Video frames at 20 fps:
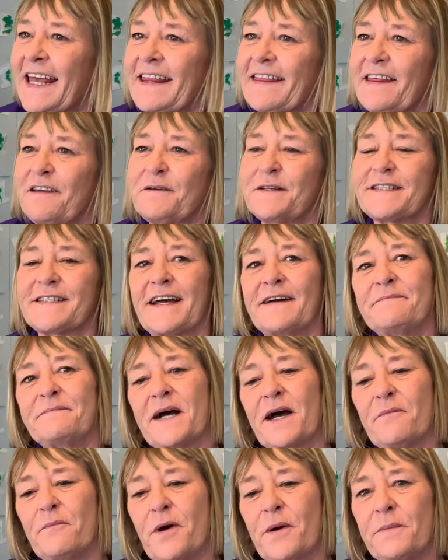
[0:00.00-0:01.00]
there was
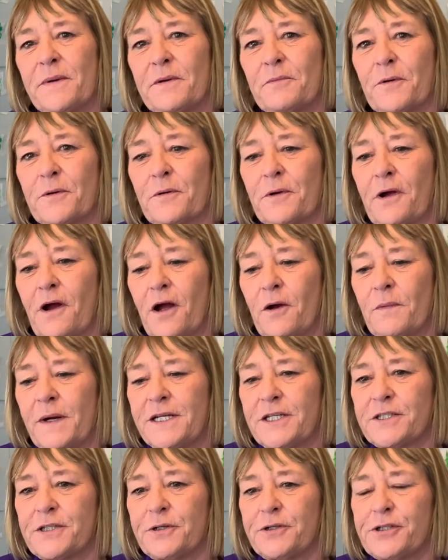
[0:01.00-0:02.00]
a moment where I
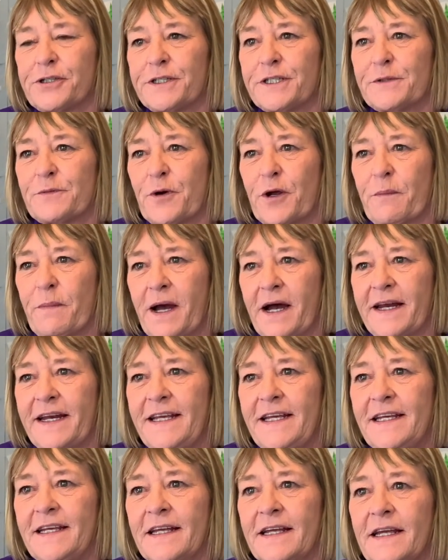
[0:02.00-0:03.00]
went to John's work
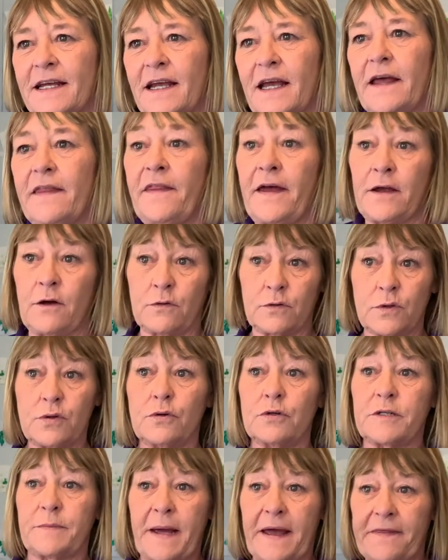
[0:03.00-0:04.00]
party, and they all
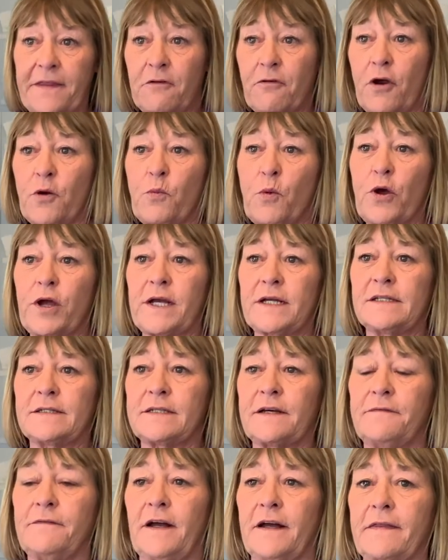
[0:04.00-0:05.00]
talked about their own work and
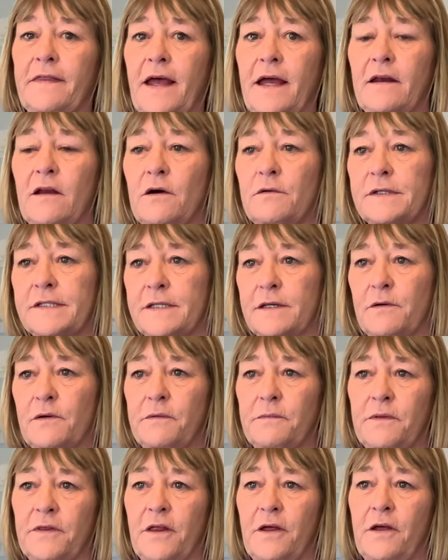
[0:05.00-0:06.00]
stuff like that, and I was
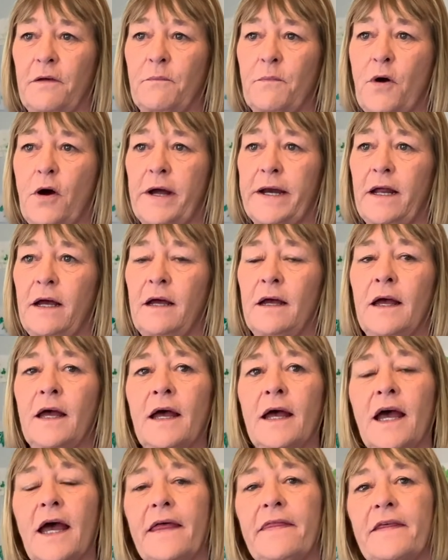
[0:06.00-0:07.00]
the minor,
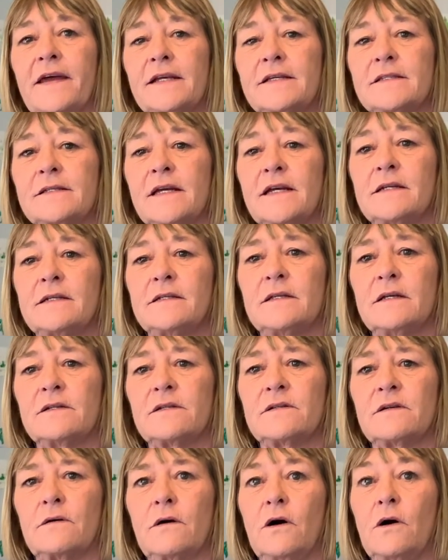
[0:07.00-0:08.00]
and they said,
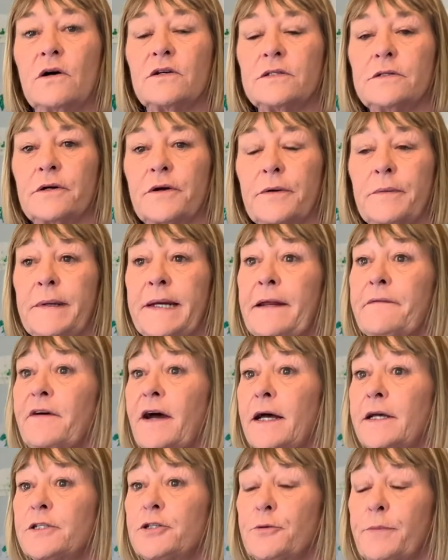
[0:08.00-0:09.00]
"Oh, sorry, we never
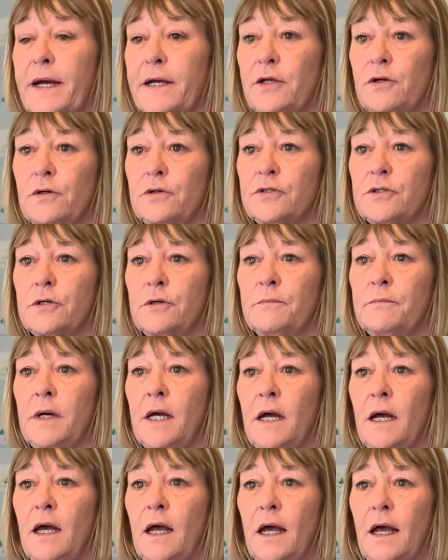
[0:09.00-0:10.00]
asked you about your job."
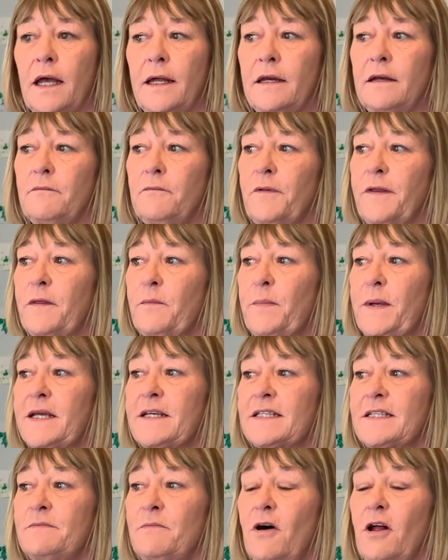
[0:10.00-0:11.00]
And with the
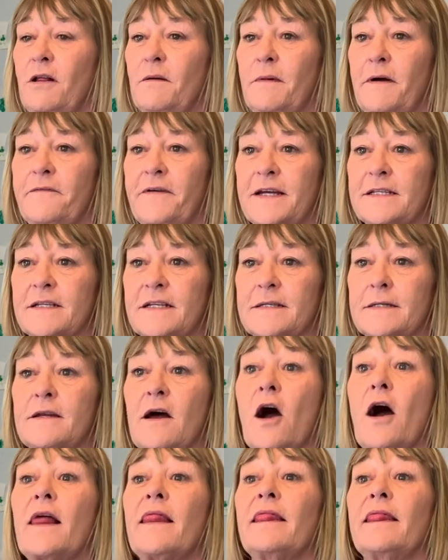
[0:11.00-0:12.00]
biggest smile on my face, I said,
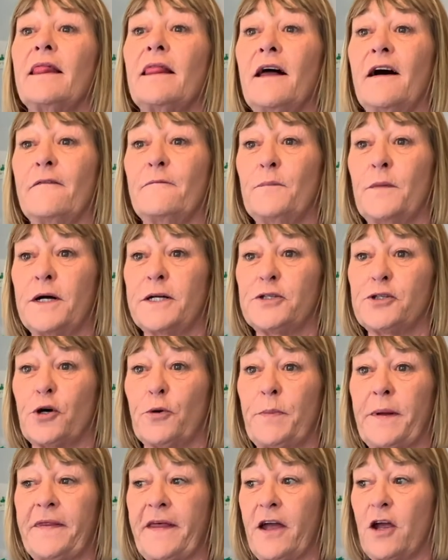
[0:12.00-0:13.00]
"I love my
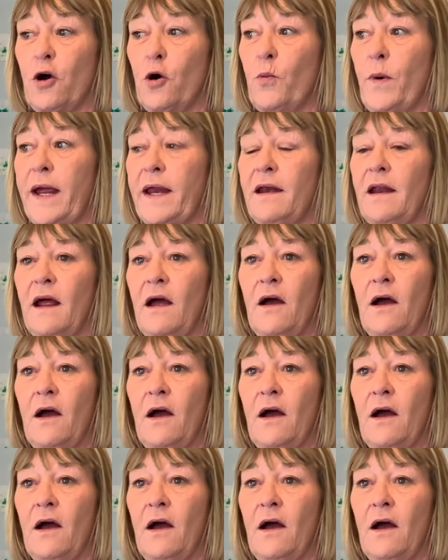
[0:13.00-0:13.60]
job." And they all went,